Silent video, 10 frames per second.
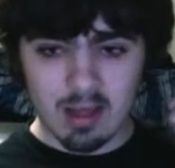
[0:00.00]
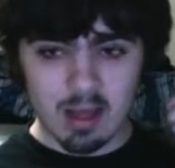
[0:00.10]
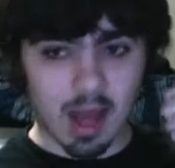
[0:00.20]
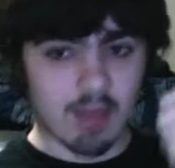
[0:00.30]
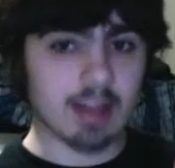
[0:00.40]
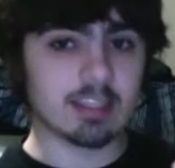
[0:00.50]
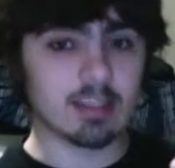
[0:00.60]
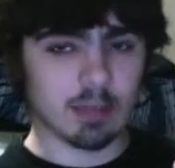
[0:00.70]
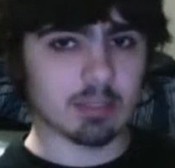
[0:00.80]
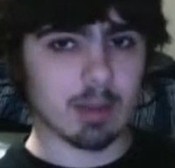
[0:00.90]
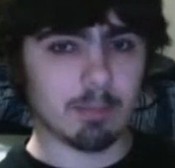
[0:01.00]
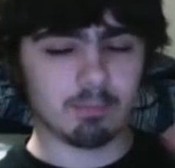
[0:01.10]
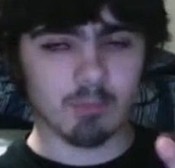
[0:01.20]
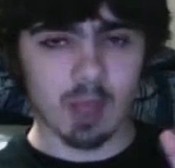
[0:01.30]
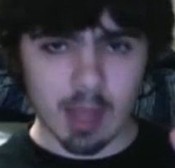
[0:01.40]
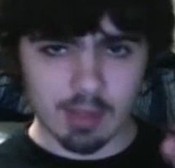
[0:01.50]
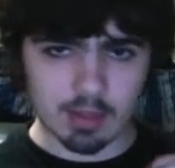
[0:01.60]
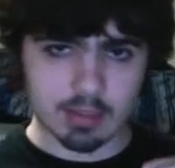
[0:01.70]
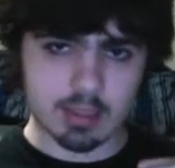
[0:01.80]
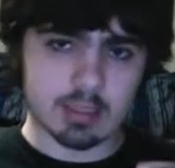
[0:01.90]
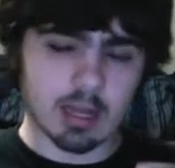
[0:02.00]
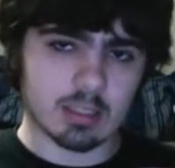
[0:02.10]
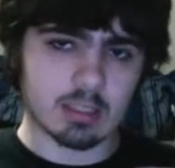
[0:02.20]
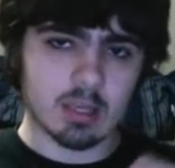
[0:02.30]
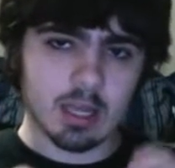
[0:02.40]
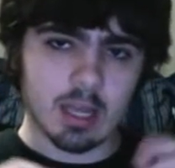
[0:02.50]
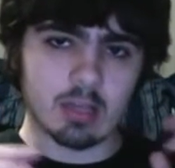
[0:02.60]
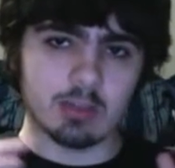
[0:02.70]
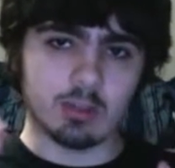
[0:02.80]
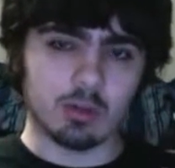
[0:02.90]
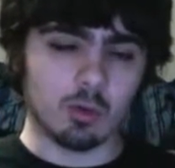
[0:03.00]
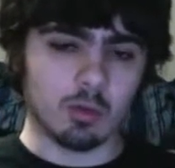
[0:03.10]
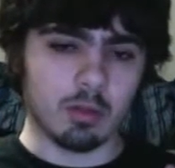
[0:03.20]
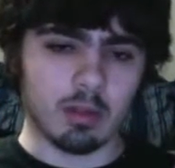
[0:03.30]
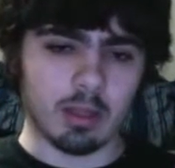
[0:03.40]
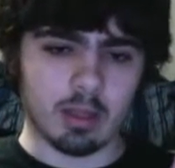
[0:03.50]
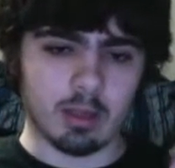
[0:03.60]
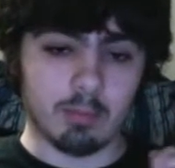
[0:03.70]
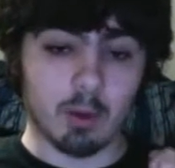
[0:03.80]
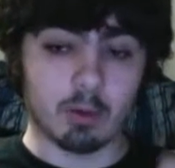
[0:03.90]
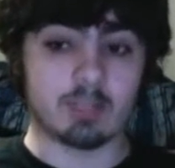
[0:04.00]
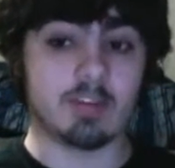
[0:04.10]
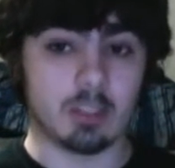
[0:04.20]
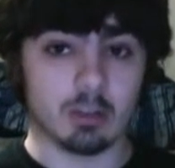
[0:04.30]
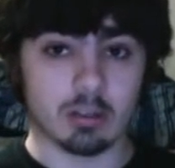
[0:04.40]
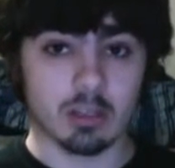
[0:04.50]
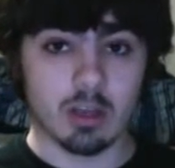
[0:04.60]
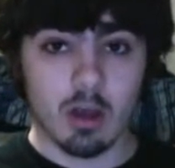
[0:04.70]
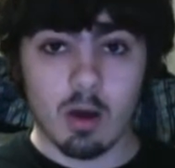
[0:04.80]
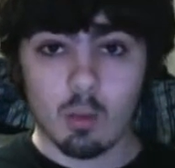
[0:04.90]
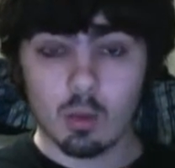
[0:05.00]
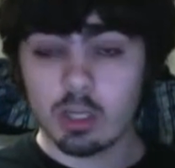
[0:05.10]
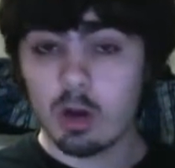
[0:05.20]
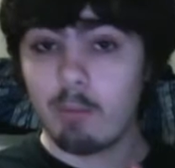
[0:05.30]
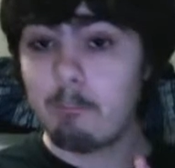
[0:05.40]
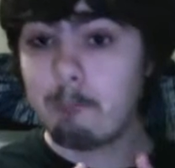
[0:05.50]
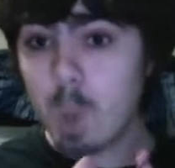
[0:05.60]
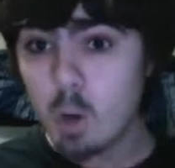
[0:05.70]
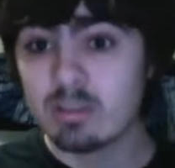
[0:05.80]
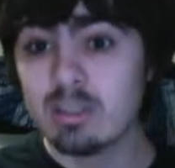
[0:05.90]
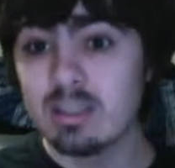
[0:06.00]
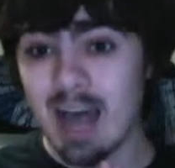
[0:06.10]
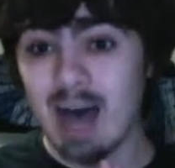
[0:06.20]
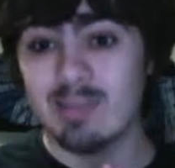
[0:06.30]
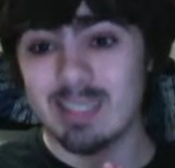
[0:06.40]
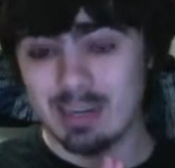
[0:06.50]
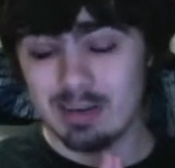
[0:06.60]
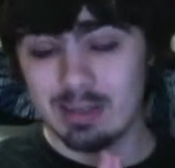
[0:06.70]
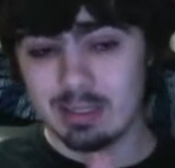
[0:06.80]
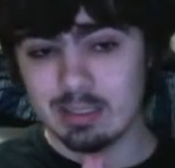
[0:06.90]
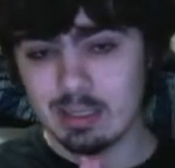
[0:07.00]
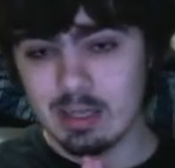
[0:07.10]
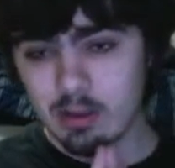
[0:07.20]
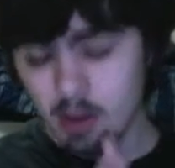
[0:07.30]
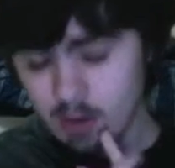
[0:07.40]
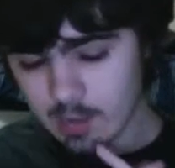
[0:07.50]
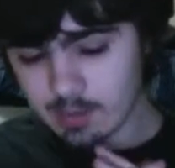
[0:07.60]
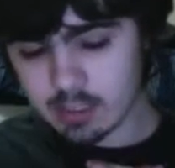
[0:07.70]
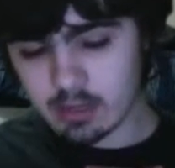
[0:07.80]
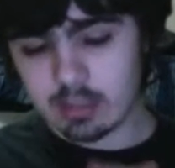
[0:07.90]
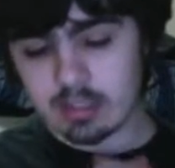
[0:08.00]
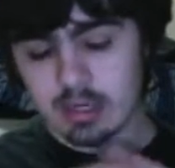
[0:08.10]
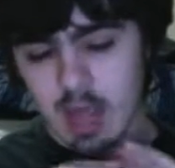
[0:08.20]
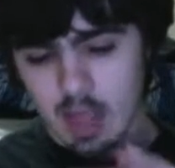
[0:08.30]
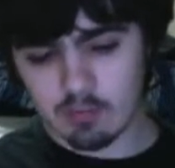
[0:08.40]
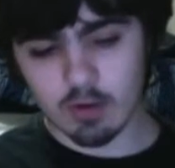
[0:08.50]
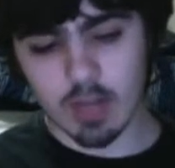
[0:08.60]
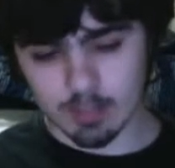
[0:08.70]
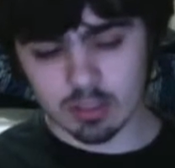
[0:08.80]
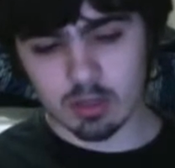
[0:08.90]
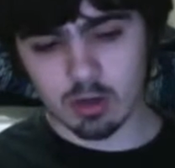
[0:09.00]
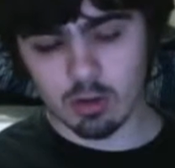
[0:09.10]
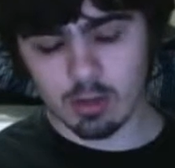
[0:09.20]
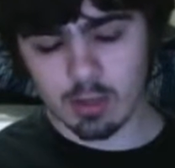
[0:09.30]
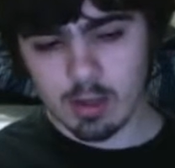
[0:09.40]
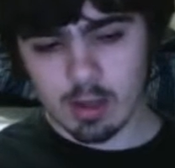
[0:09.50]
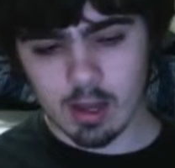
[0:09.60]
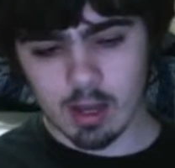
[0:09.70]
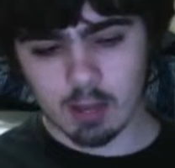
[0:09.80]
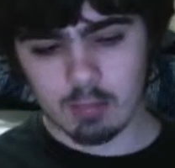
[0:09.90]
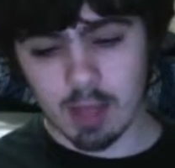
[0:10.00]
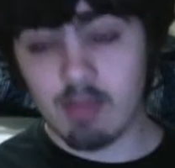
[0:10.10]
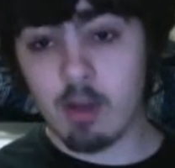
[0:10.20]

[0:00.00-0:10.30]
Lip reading: and that's a thumbs up. And that leads us into the bonus features, which are mostly the commentaries. There are commentaries on every episode, and they're